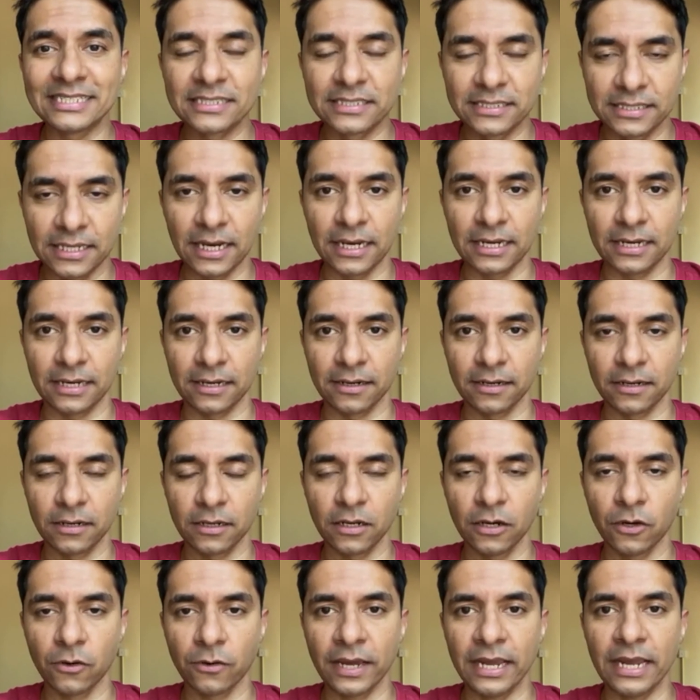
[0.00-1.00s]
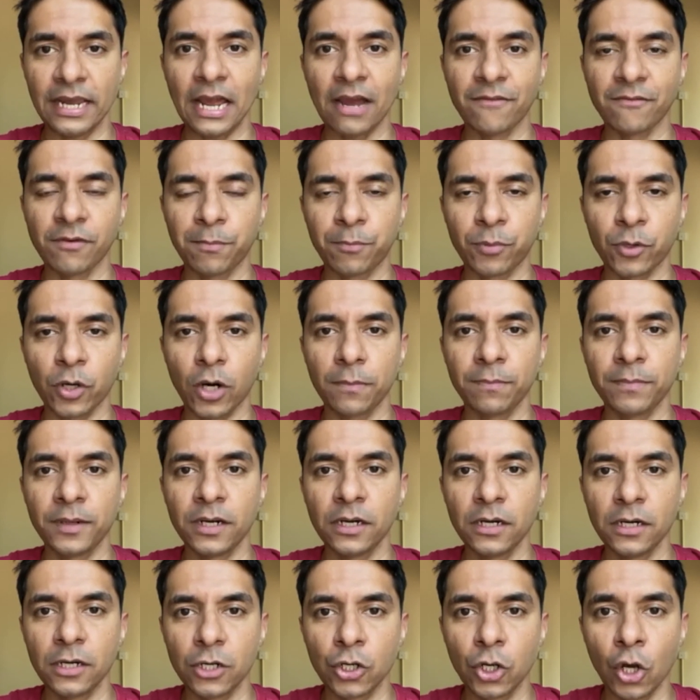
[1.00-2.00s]
is done. Okay, have a
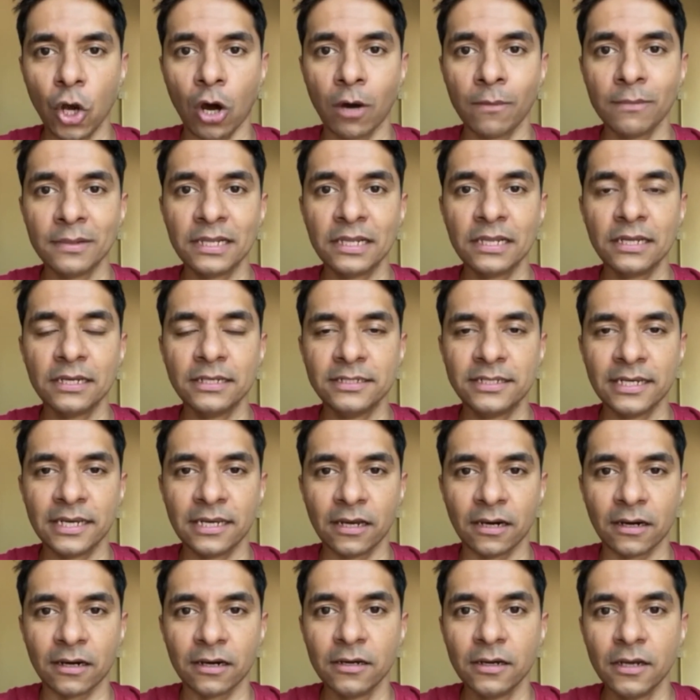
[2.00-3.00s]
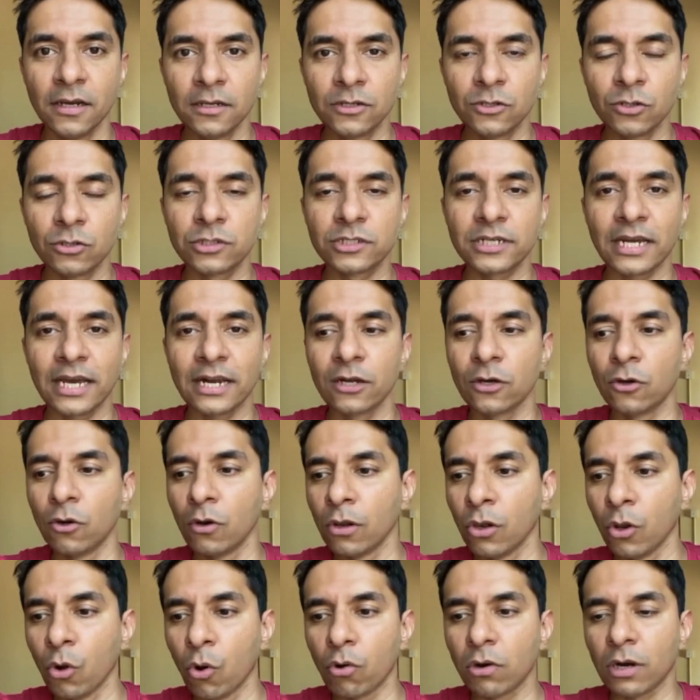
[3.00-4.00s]
proper, normal dinner. Don't try to
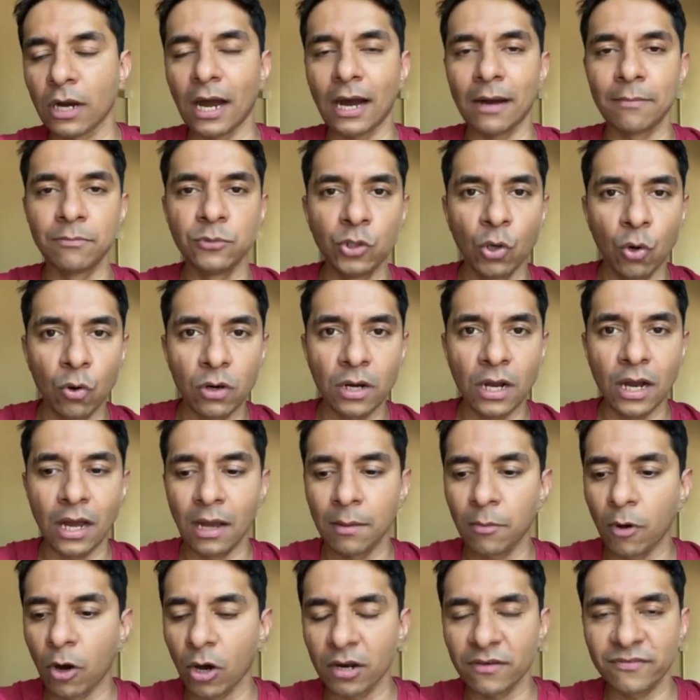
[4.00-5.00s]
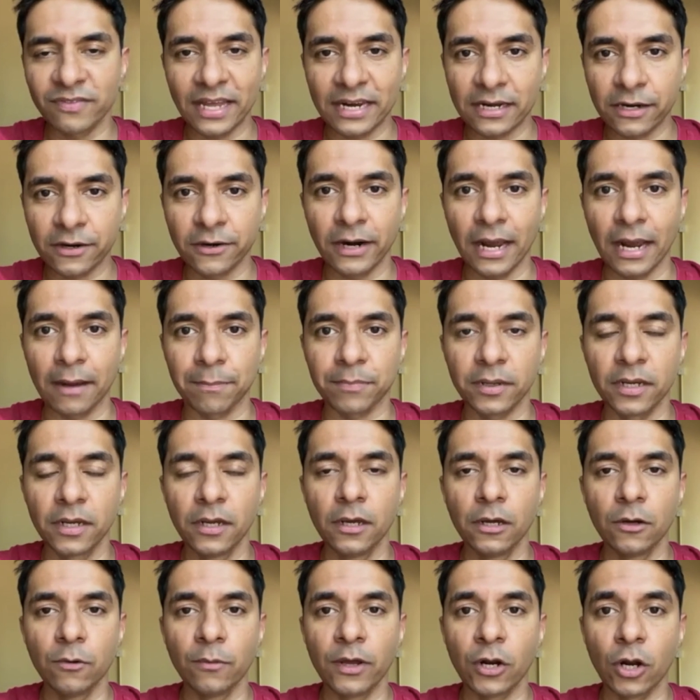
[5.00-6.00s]
go low carb, no carb, all of that crap.
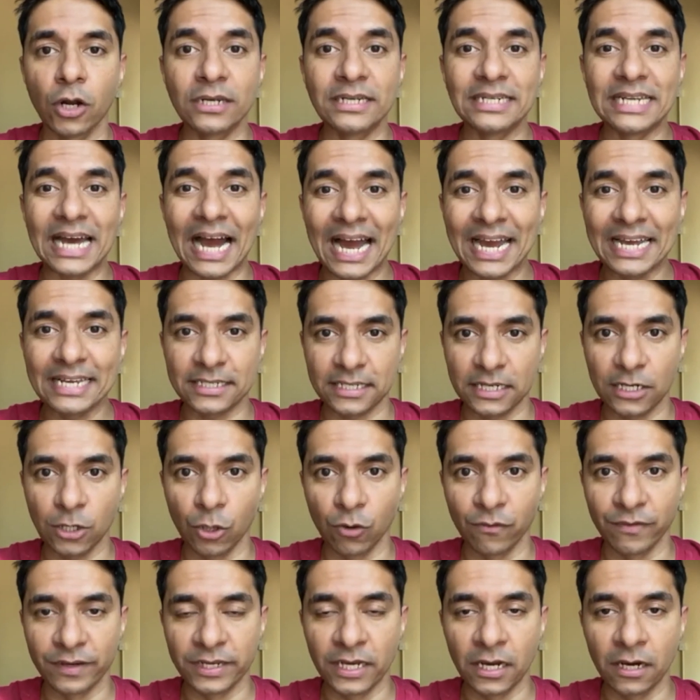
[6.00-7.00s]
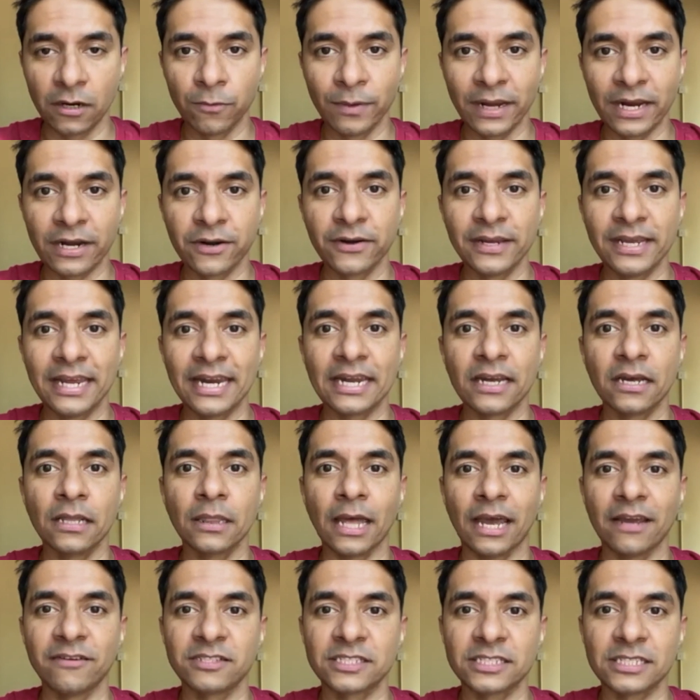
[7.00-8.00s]
We're not dieting over here. We're creating a
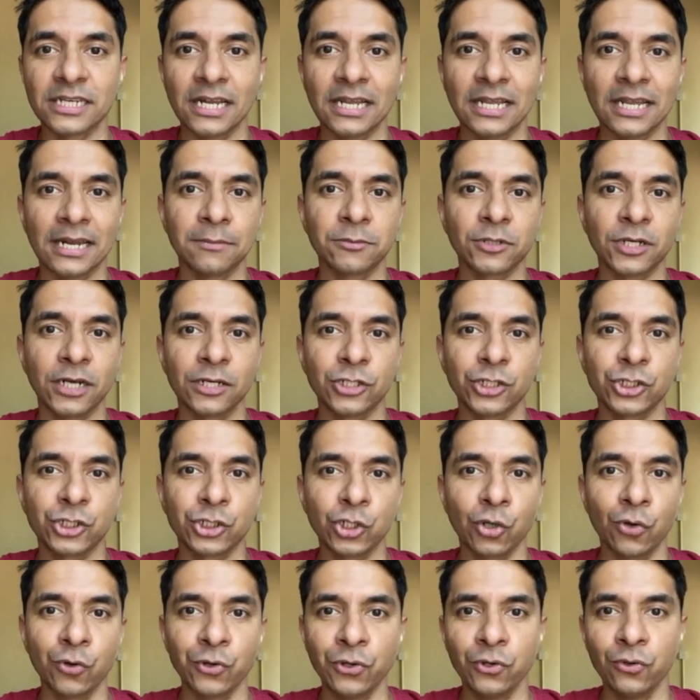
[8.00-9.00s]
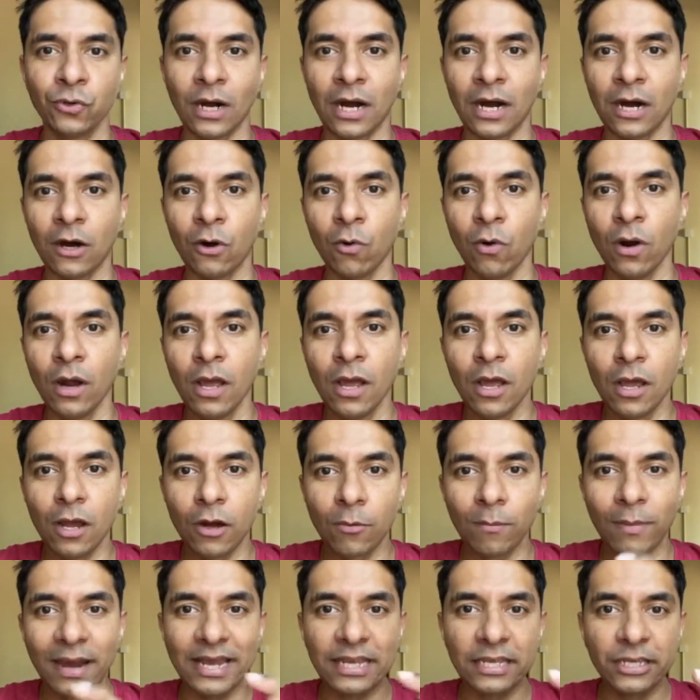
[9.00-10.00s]
lifestyle, and I'm trying to show you how,
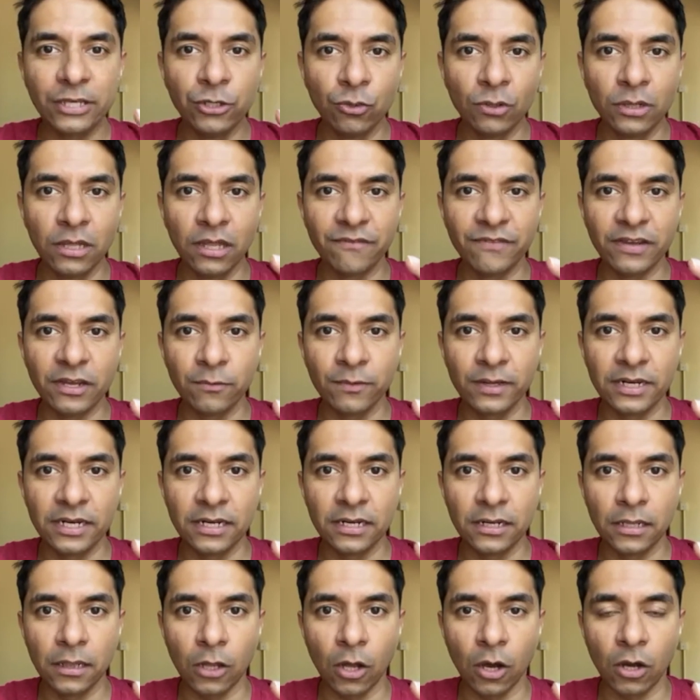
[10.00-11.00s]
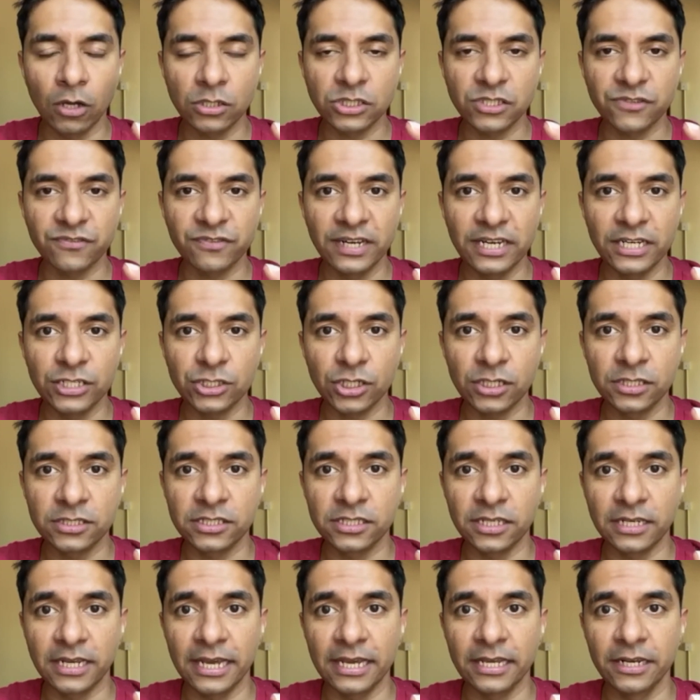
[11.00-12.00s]
by you living within the laws of nature and
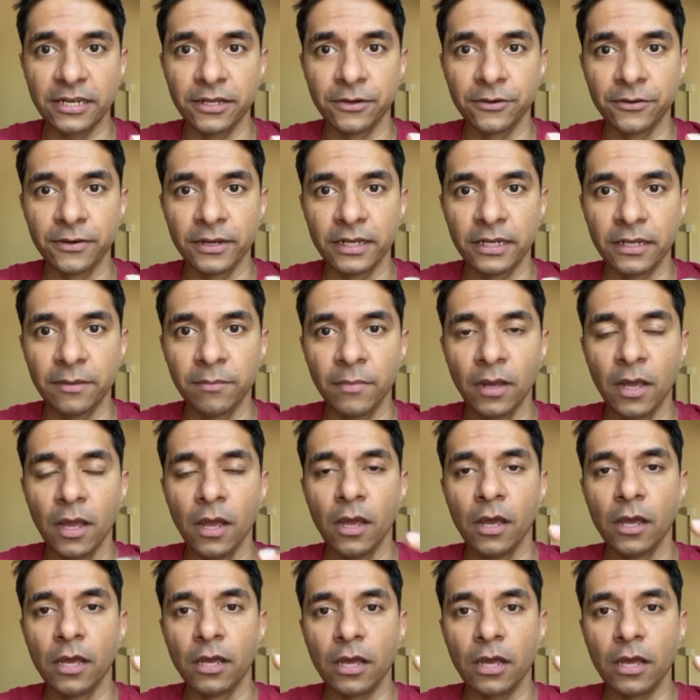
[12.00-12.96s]
circadian rhythm,